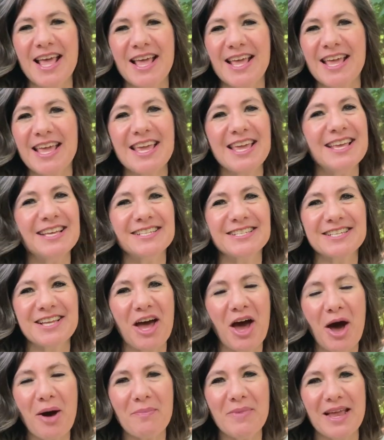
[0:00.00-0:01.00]
He is
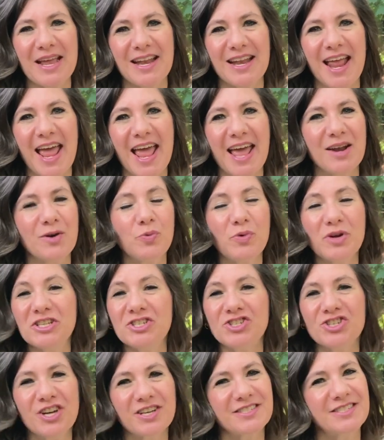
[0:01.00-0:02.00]
coming, and we
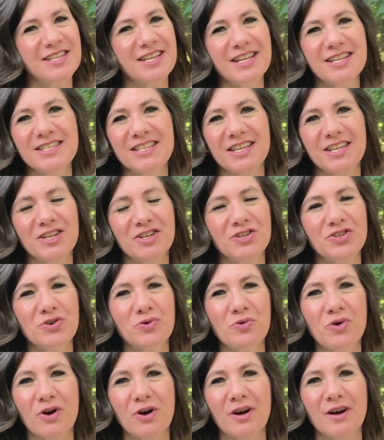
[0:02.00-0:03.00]
just need to
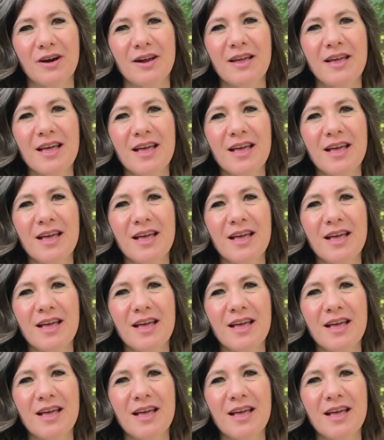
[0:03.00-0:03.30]
endure,